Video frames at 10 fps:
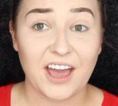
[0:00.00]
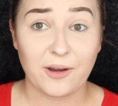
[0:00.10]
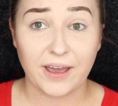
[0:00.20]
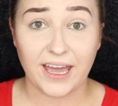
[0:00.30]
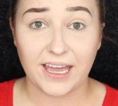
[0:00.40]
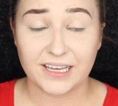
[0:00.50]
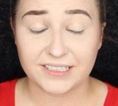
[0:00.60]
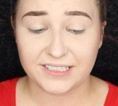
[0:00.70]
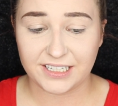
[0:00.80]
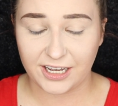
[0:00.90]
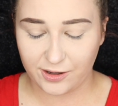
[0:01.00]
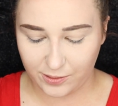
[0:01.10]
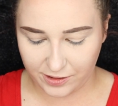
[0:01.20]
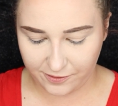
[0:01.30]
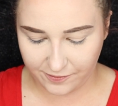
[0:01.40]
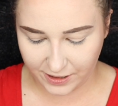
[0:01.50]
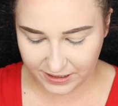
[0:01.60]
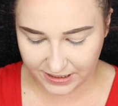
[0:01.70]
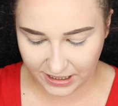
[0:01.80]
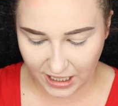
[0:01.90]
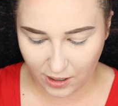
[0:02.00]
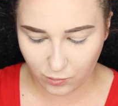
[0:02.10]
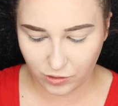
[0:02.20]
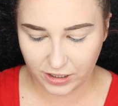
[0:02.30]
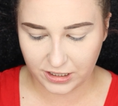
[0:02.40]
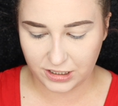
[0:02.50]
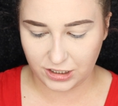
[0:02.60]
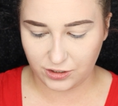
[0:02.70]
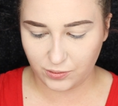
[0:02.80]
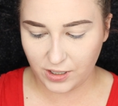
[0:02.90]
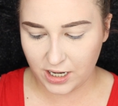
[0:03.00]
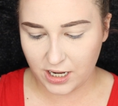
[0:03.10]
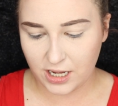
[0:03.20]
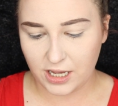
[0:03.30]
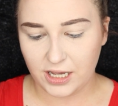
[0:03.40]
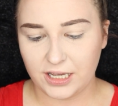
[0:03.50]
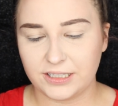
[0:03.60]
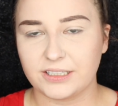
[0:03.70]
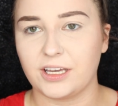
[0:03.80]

Okay, so the first thing I want to do is